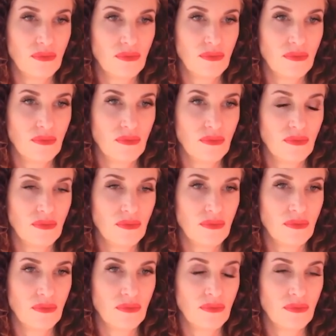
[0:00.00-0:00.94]

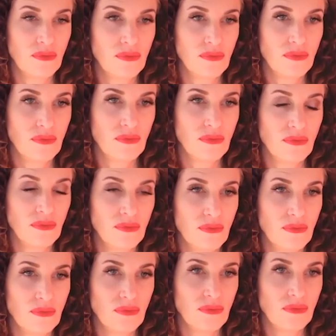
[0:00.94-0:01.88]

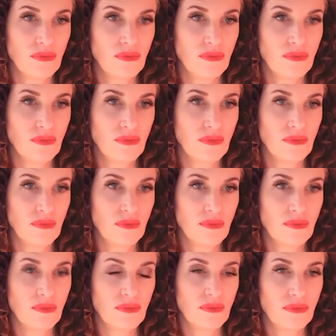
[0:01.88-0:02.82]

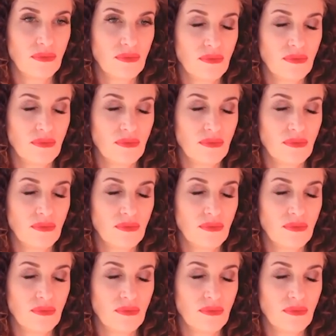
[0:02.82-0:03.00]
(silent)